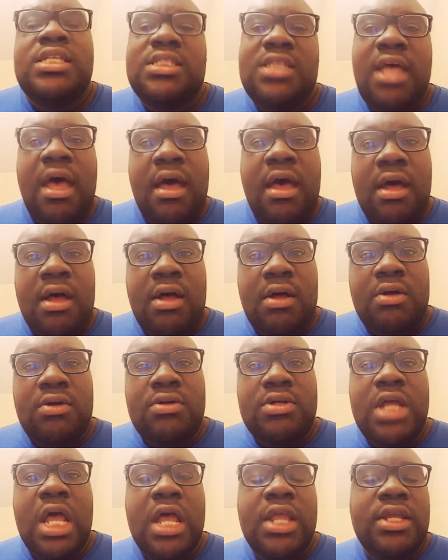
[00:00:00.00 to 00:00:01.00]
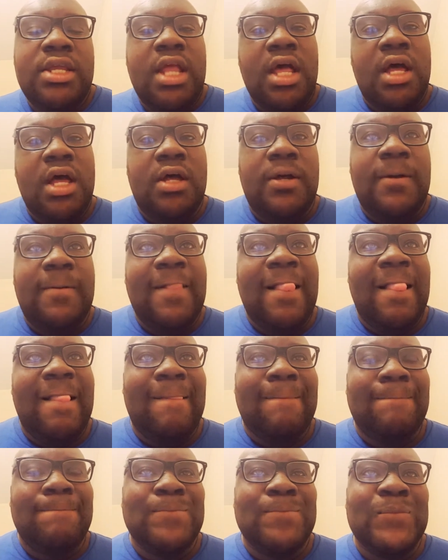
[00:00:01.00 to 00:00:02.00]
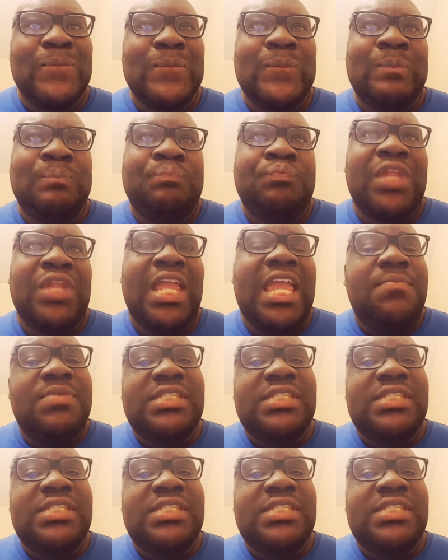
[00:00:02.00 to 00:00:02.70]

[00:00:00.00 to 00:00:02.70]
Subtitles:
So, you know, he